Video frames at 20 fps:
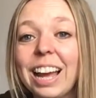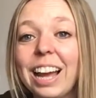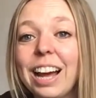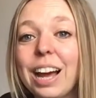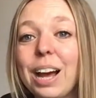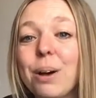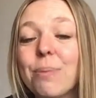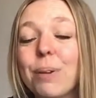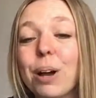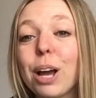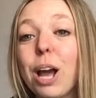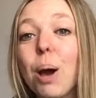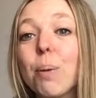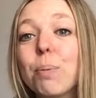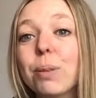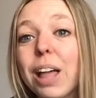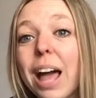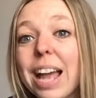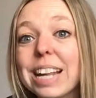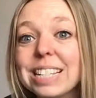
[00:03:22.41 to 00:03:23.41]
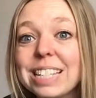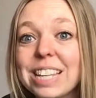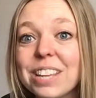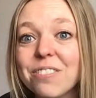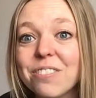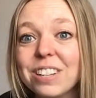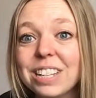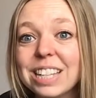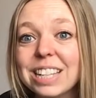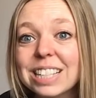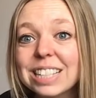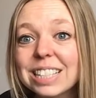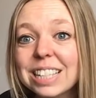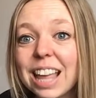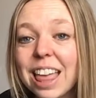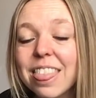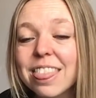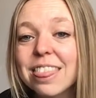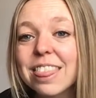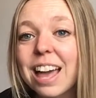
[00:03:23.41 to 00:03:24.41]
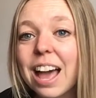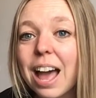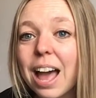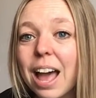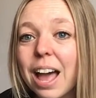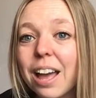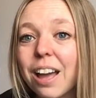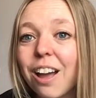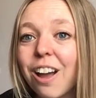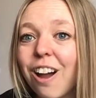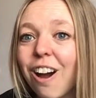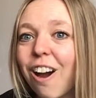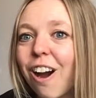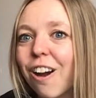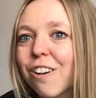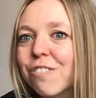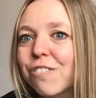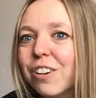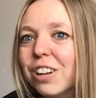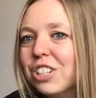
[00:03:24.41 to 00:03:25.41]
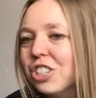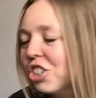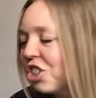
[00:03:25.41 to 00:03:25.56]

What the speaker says: A couple activities that are fun to